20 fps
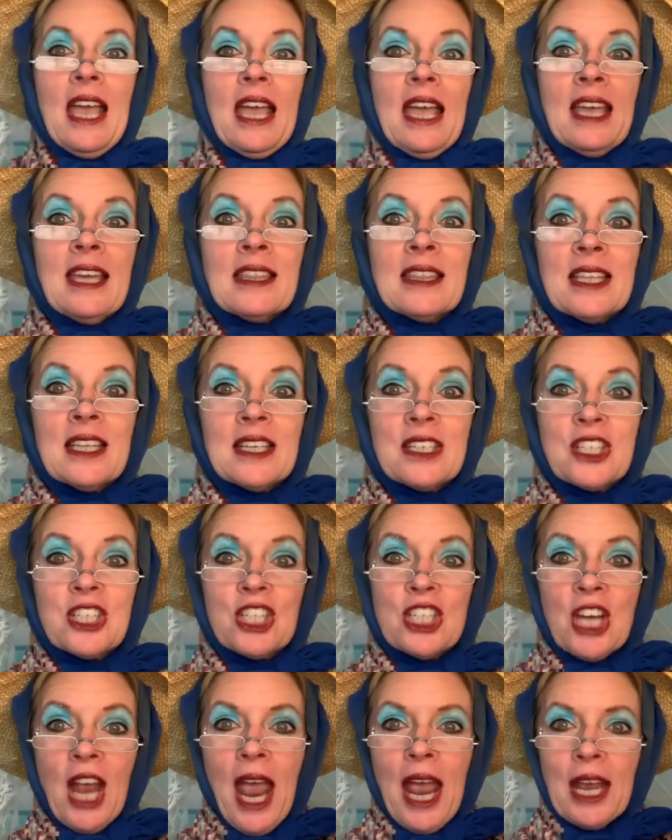in the
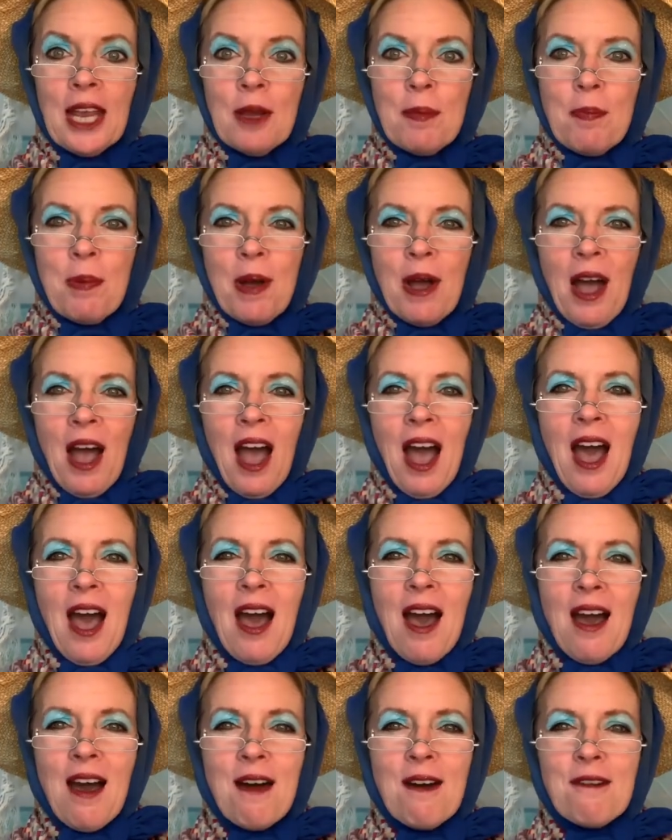shape
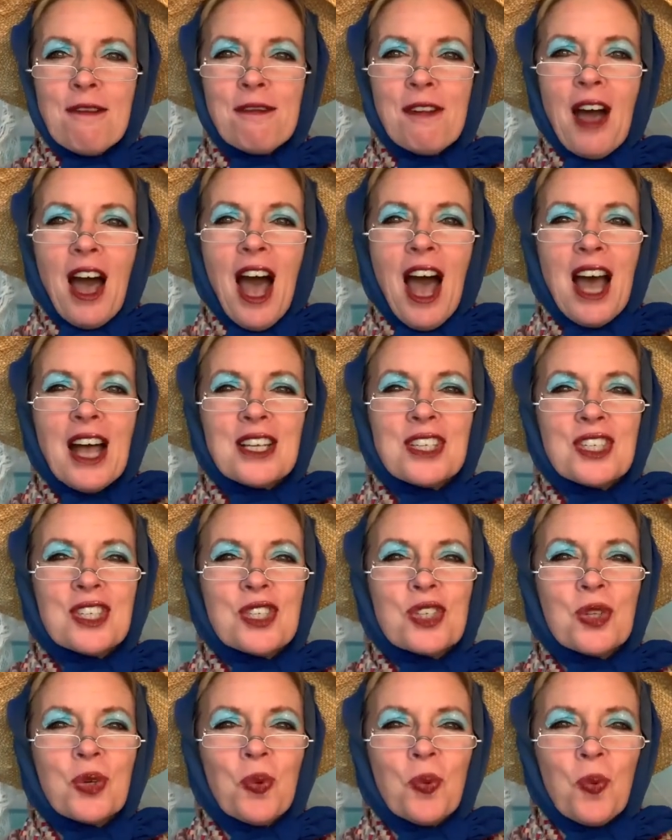of a
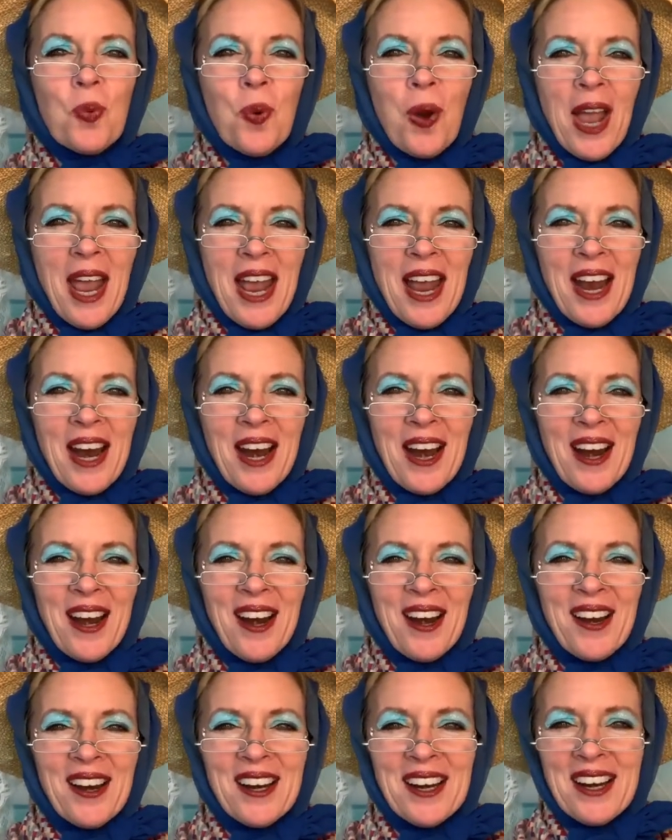
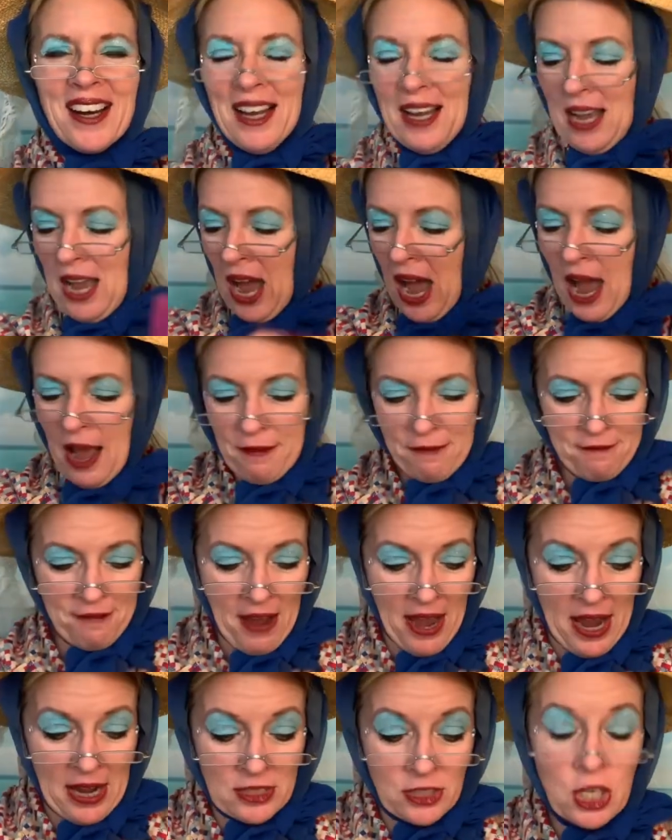square. I
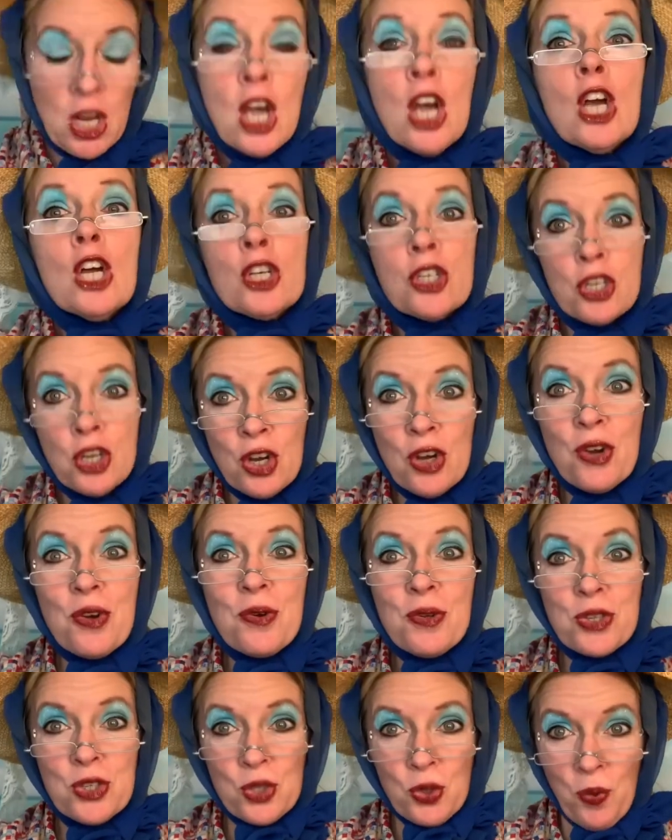found
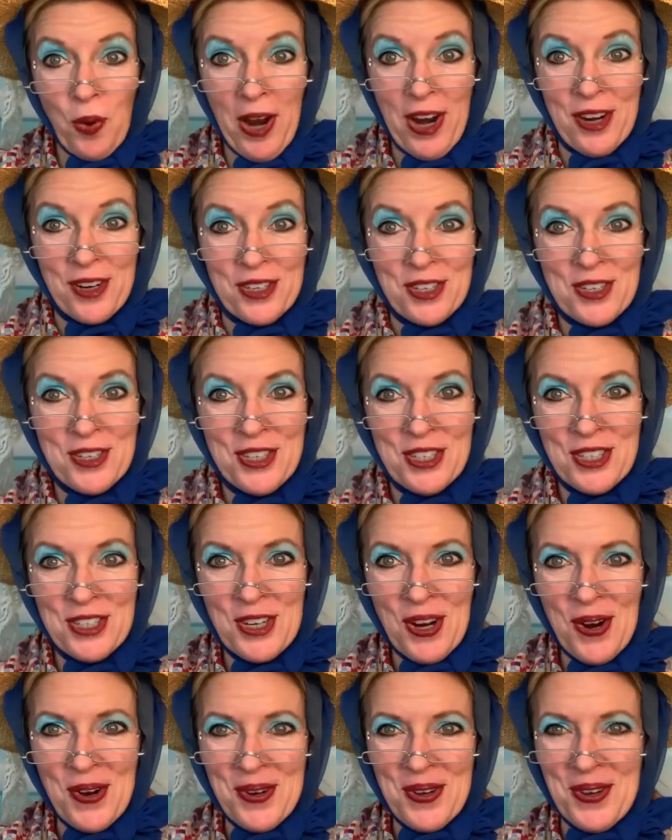two squares to
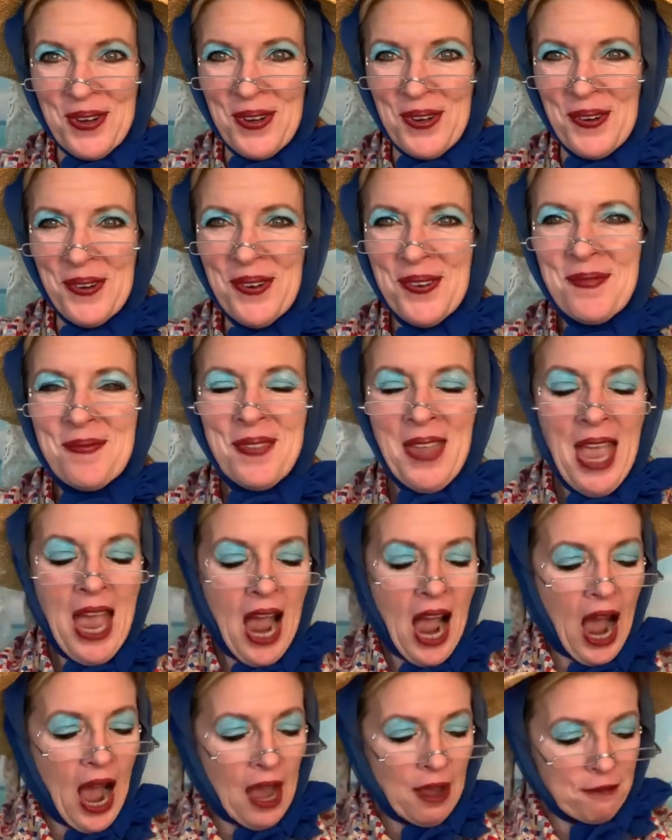show you.
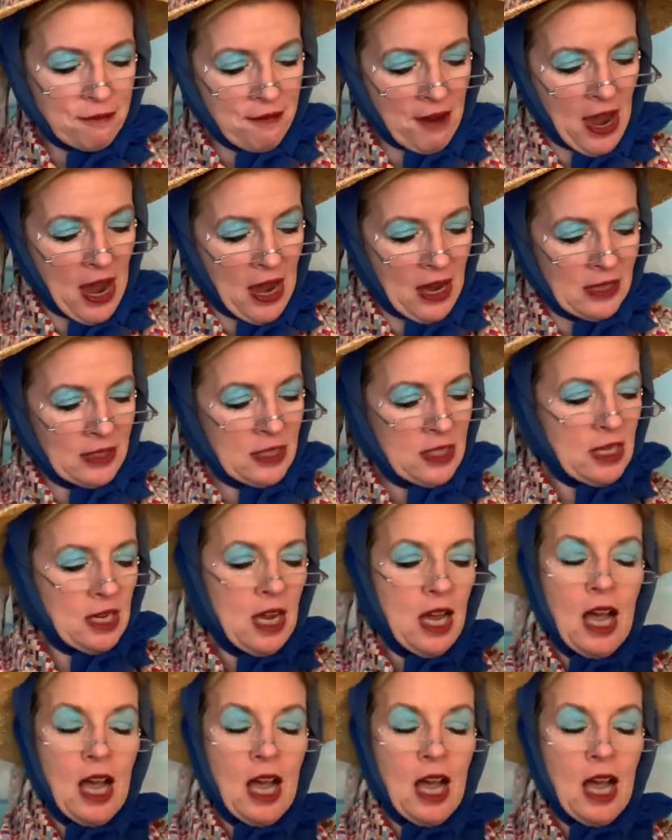I found